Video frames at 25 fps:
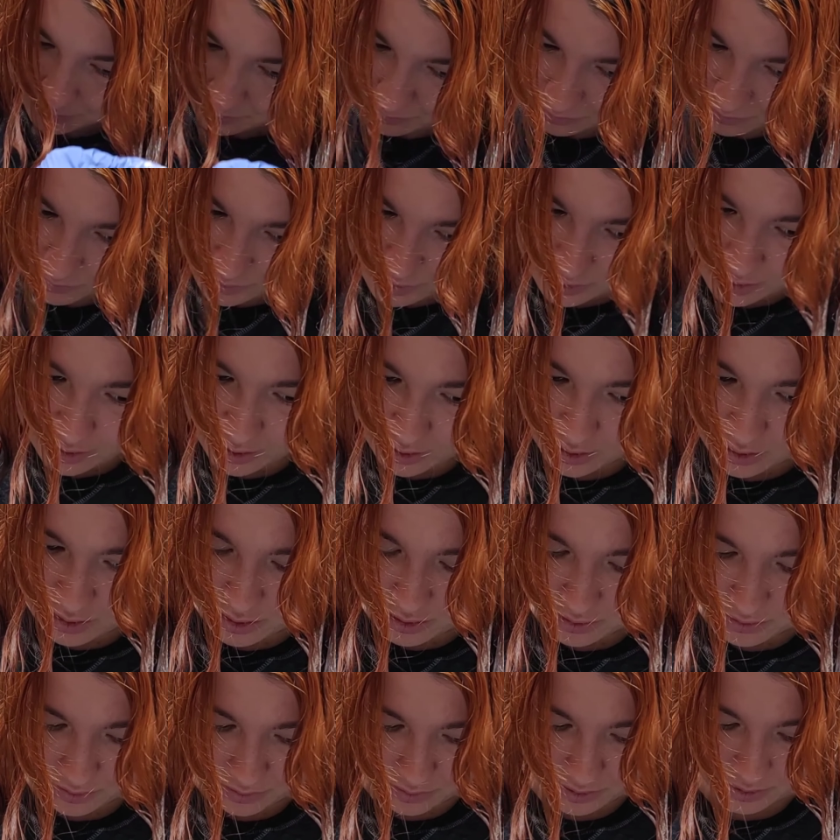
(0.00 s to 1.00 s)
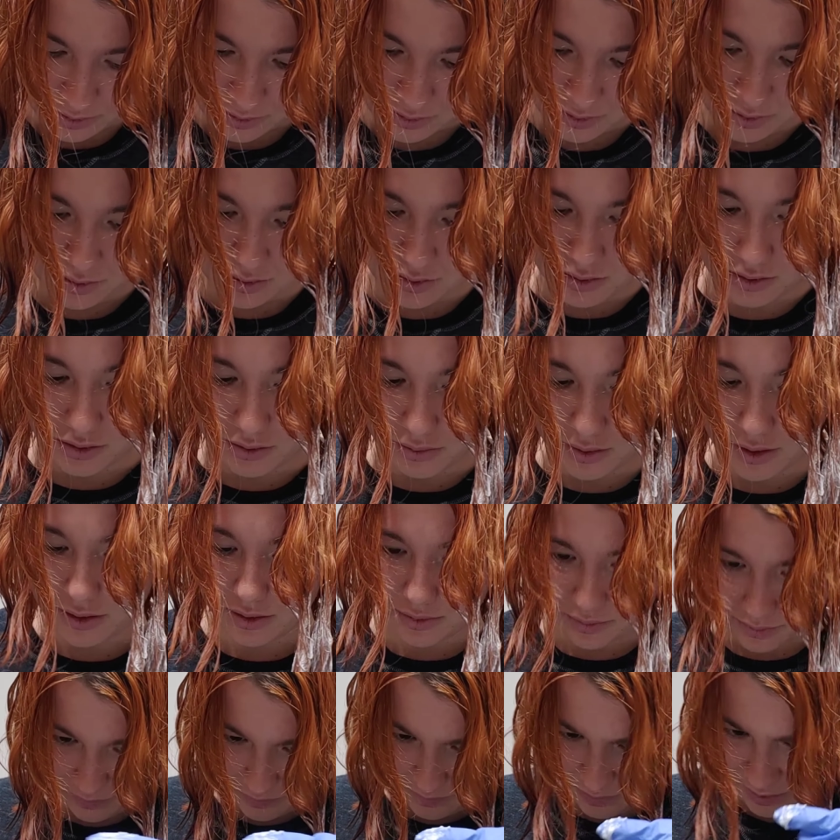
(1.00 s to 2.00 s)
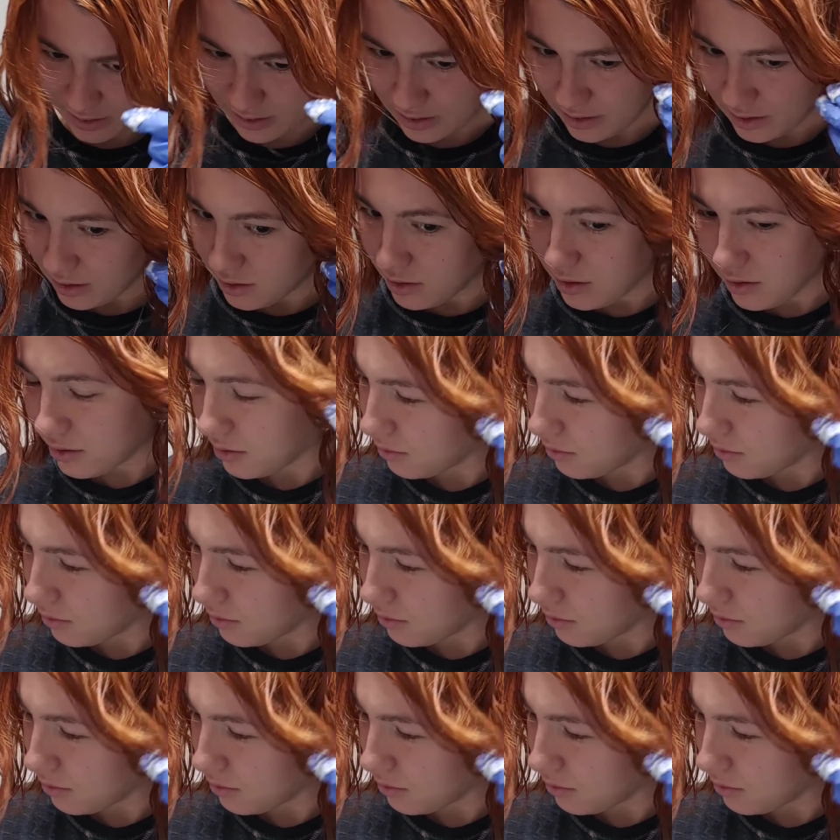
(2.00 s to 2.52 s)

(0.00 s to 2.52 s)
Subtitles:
that will dilute the solution is a better